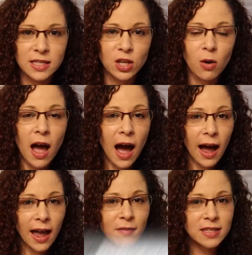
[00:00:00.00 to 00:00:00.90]
so
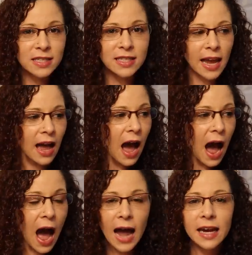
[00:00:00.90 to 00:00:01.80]
I have to say
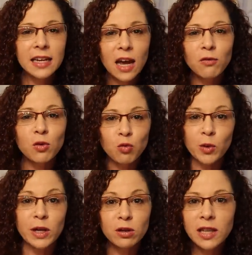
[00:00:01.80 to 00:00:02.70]
I never
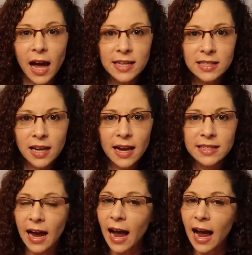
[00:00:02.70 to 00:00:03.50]
realized, guys,